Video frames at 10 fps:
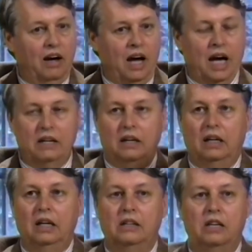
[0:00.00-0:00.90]
And
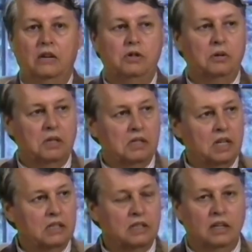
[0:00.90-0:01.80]
it gives you the
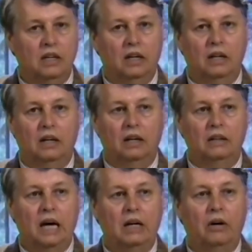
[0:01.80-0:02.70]
sense
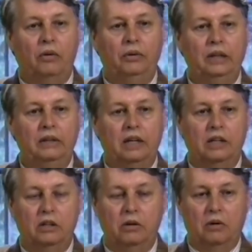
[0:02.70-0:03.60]
not only
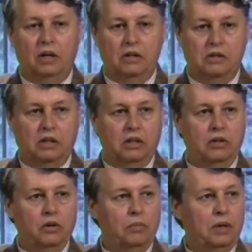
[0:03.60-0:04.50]
that you are
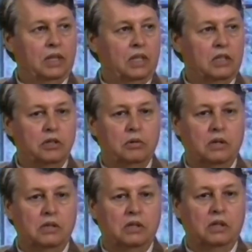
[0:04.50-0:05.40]
secure, but that you
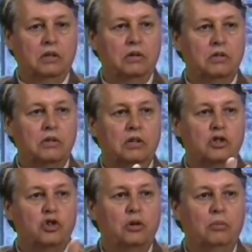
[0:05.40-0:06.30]
are secure so
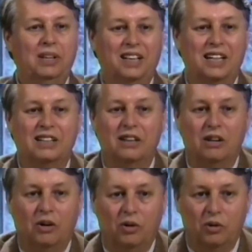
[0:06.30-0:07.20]
that you can be let
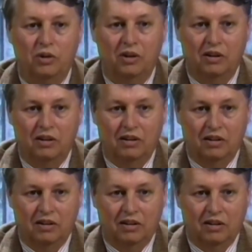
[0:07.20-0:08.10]
go
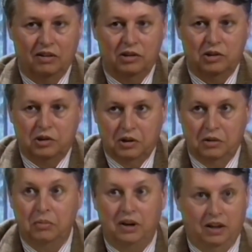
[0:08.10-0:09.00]

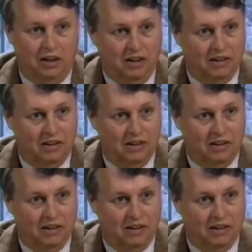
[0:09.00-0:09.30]
to be.